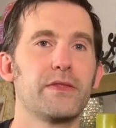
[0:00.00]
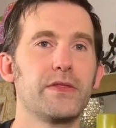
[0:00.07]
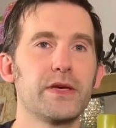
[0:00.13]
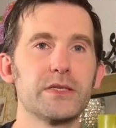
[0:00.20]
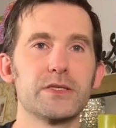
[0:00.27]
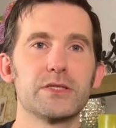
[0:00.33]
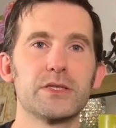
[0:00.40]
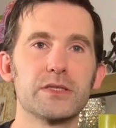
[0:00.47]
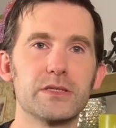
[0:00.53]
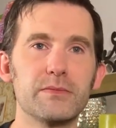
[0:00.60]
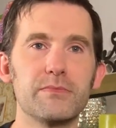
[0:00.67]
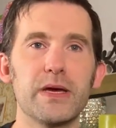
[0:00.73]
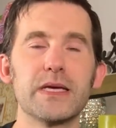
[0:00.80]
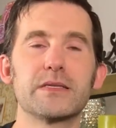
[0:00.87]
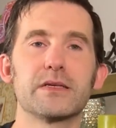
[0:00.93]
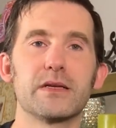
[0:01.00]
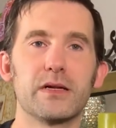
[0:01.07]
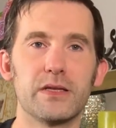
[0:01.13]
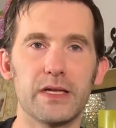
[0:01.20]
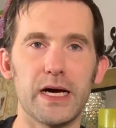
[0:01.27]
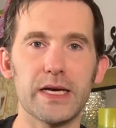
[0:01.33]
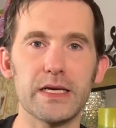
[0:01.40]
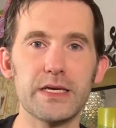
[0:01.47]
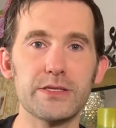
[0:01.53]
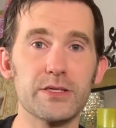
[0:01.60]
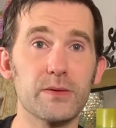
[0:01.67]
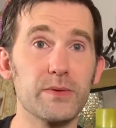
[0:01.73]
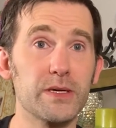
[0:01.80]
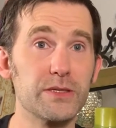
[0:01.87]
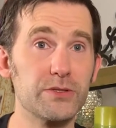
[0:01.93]
This just makes it a lot
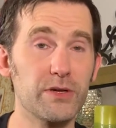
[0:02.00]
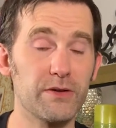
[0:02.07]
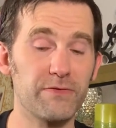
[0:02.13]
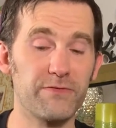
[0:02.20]
easier because you